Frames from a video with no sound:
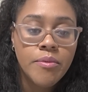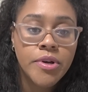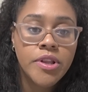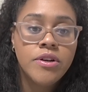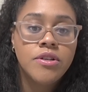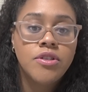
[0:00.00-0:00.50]
but
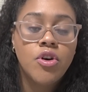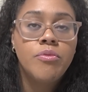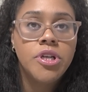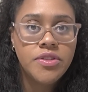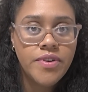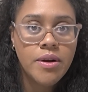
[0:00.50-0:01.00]
there's so
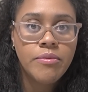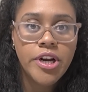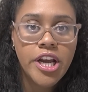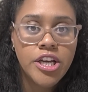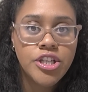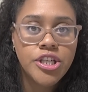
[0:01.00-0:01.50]
much
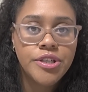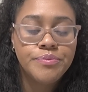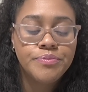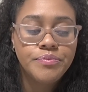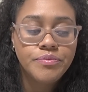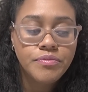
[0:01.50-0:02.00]

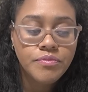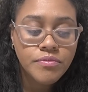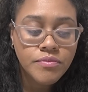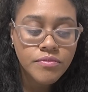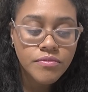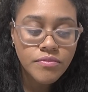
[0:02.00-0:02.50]
fabrication.
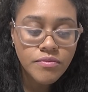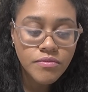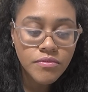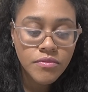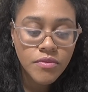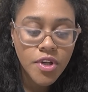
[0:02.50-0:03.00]

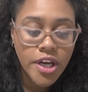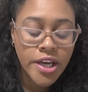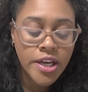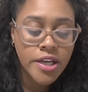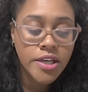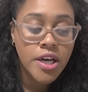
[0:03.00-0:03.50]

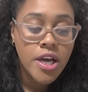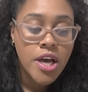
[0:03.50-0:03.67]
And